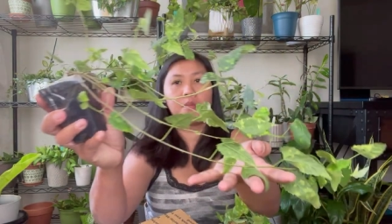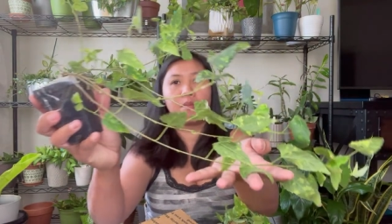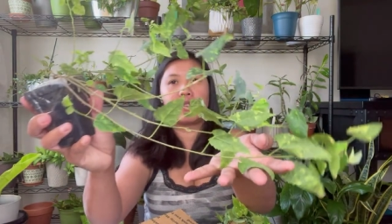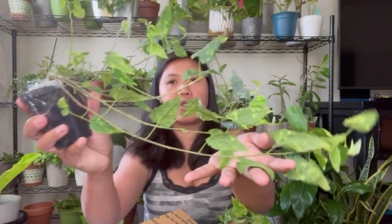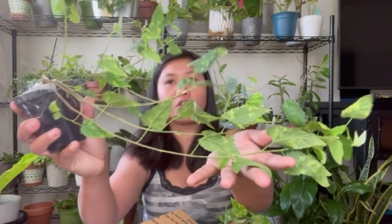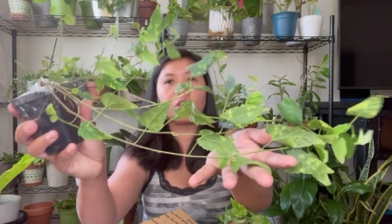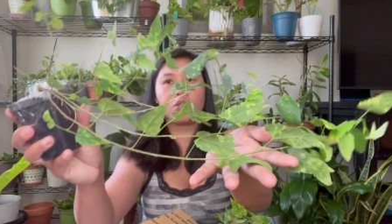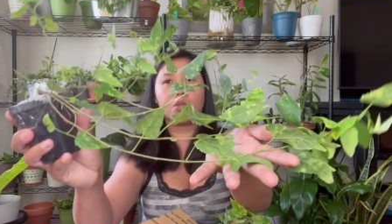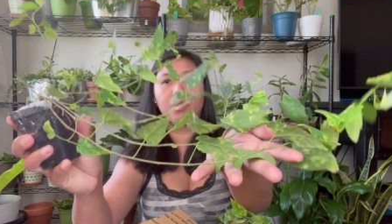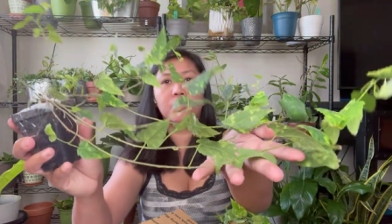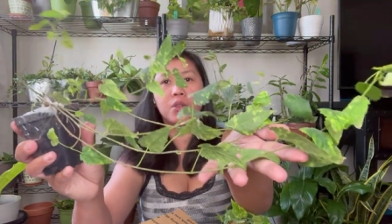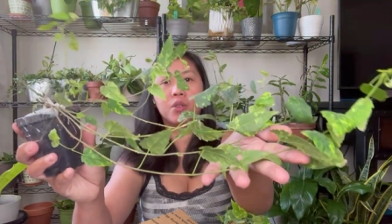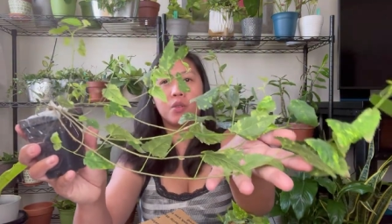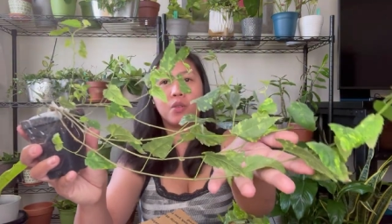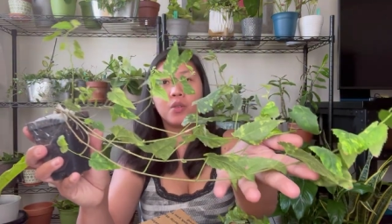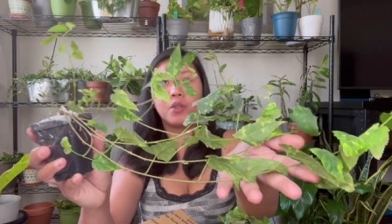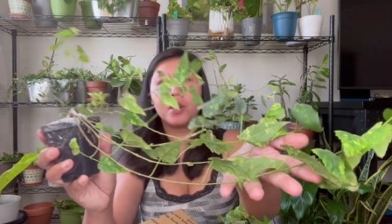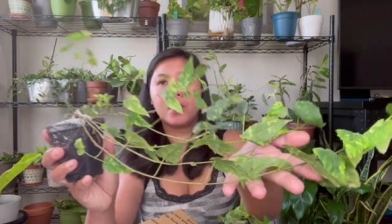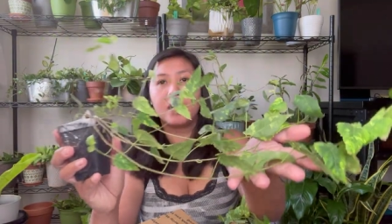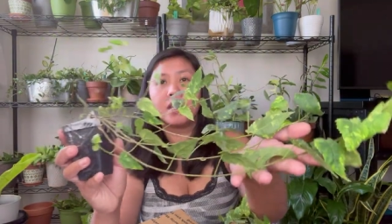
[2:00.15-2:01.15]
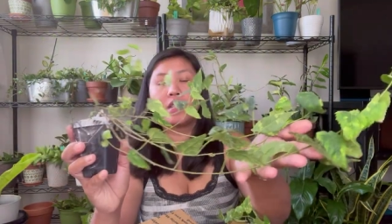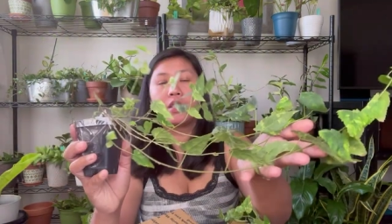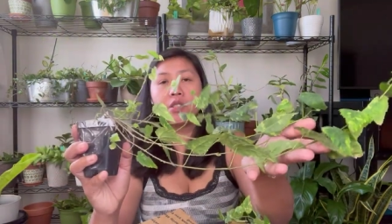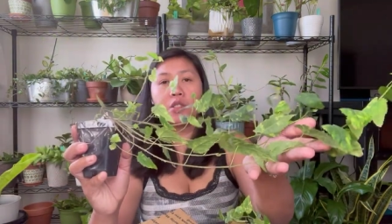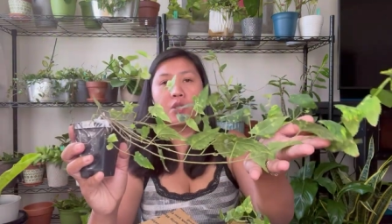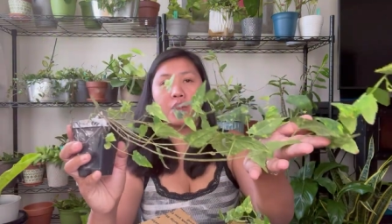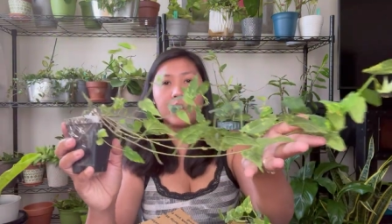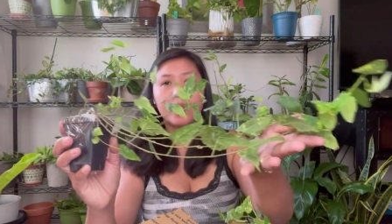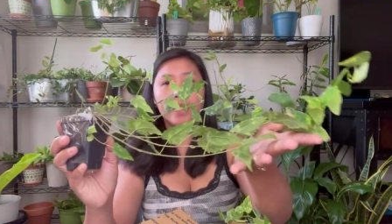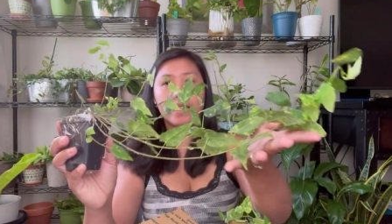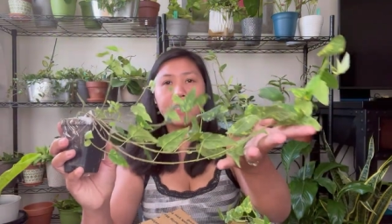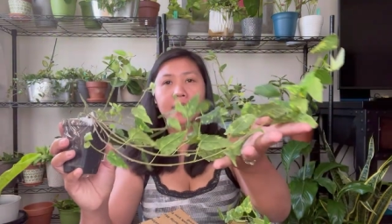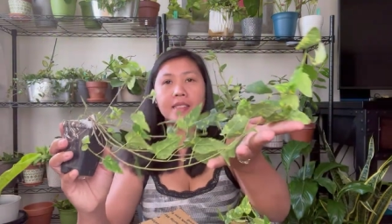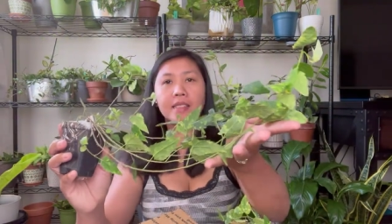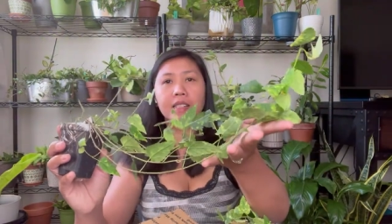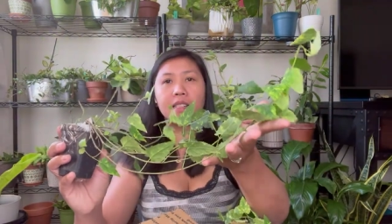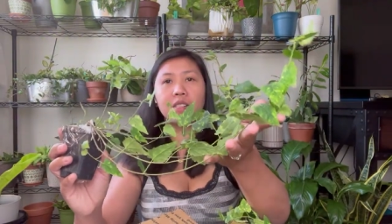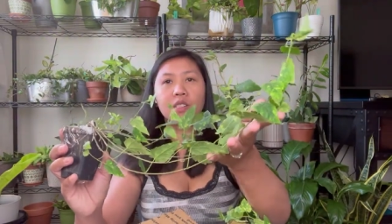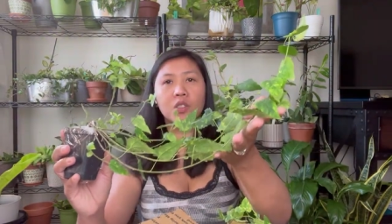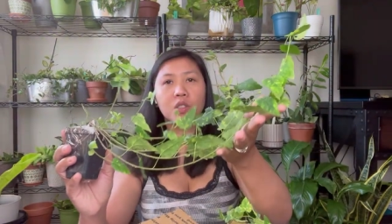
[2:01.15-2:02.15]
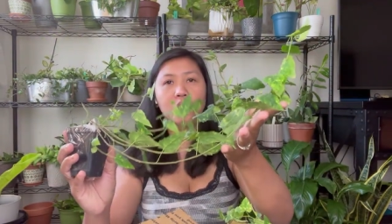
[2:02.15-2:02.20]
me show you. So this is